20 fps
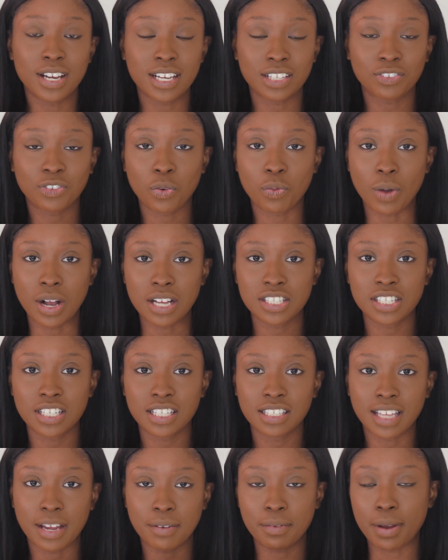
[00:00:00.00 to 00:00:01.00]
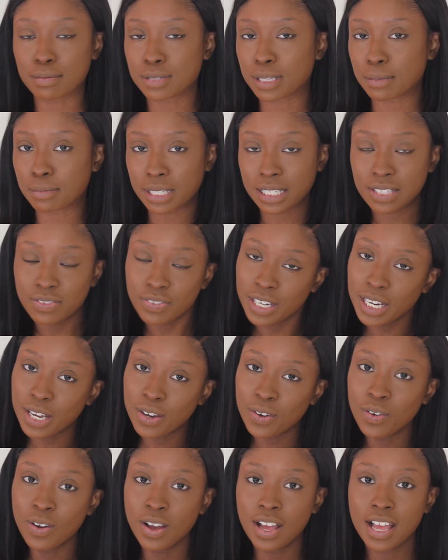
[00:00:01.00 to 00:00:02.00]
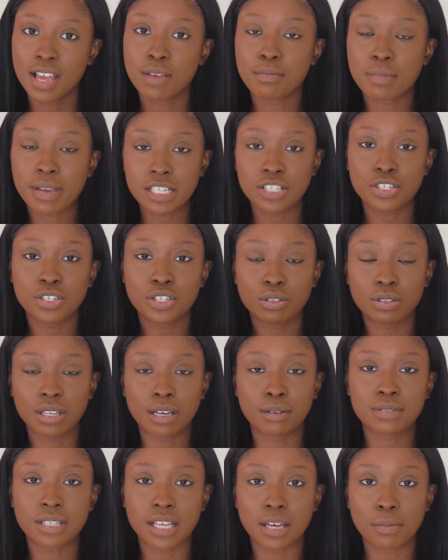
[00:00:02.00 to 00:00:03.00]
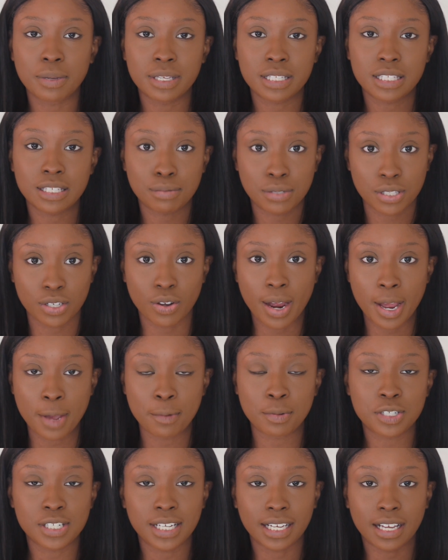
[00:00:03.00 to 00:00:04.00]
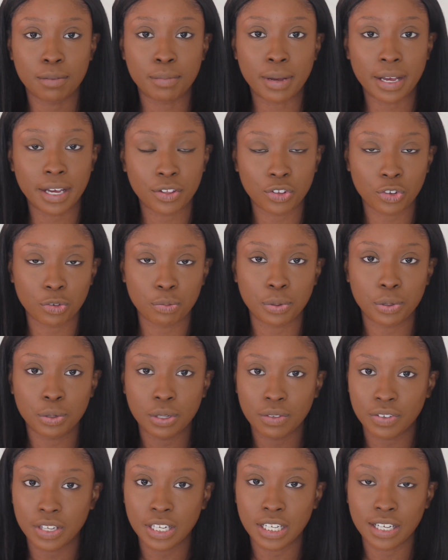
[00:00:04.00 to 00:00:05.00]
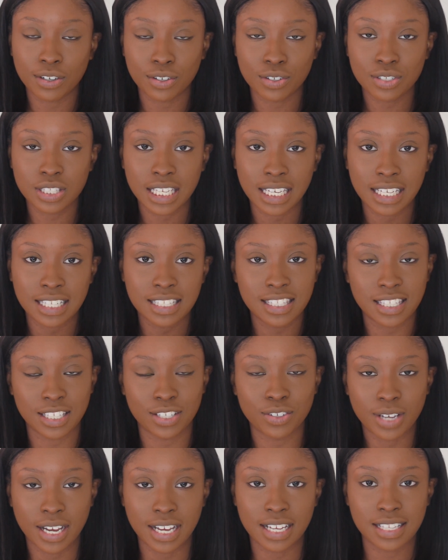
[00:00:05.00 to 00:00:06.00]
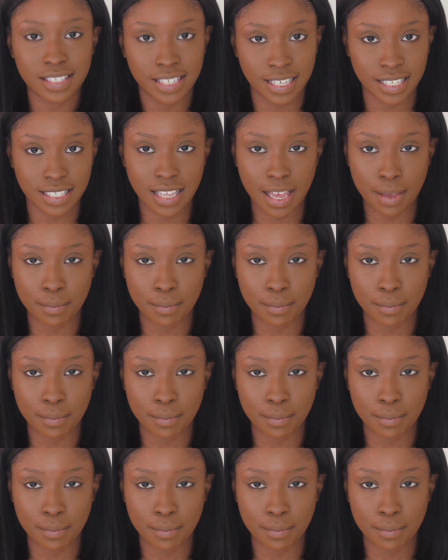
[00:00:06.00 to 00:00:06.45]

you guys for watching. That wraps up this video. Make sure you thumbs up and subscribe and check out my other beauty videos and see you guys next